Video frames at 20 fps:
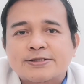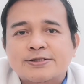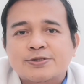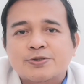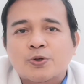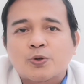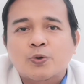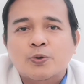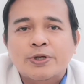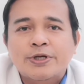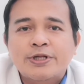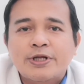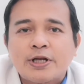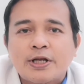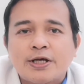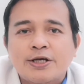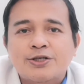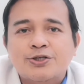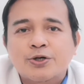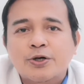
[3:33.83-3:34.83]
So
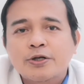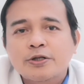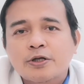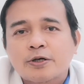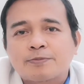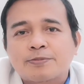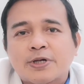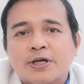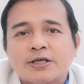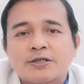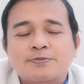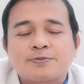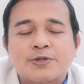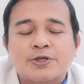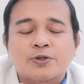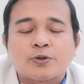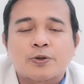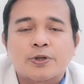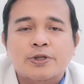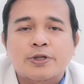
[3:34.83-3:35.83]
inhalation of the
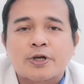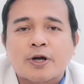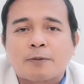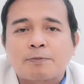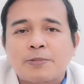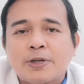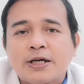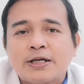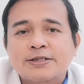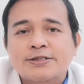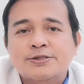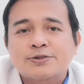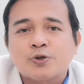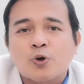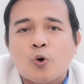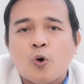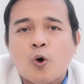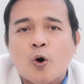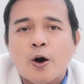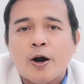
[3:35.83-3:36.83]
respiratory droplets,
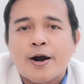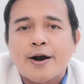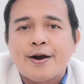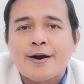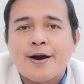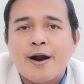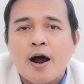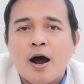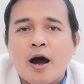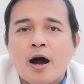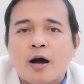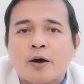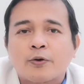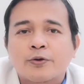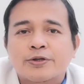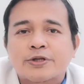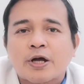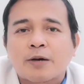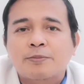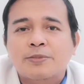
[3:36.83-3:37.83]
or
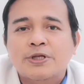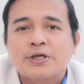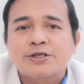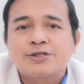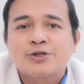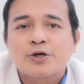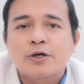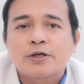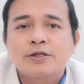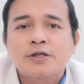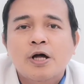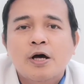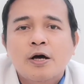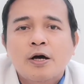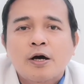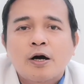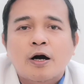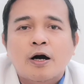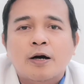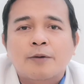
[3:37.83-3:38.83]
contamination
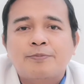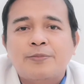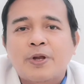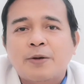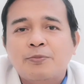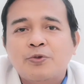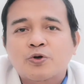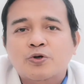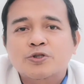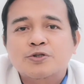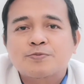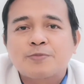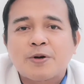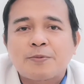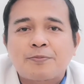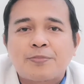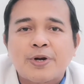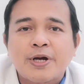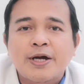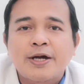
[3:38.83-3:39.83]
of the mucous
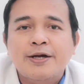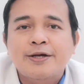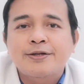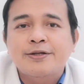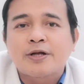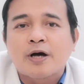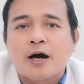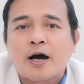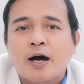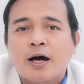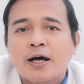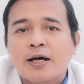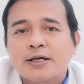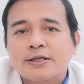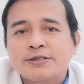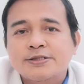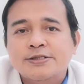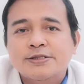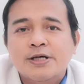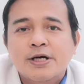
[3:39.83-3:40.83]
membrane, the
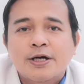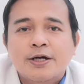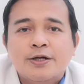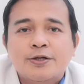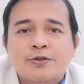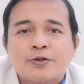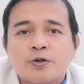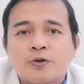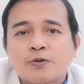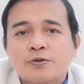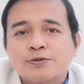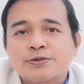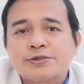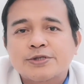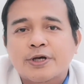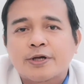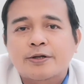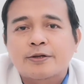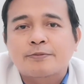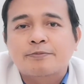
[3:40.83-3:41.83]
eyes, nose,
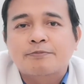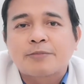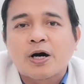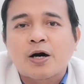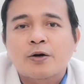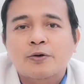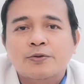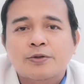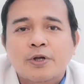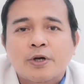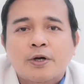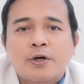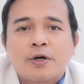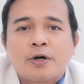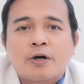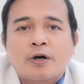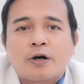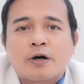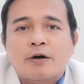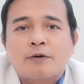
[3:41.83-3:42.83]
and mouth
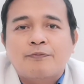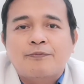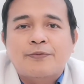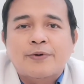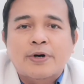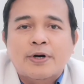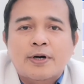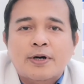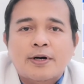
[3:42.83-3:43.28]
of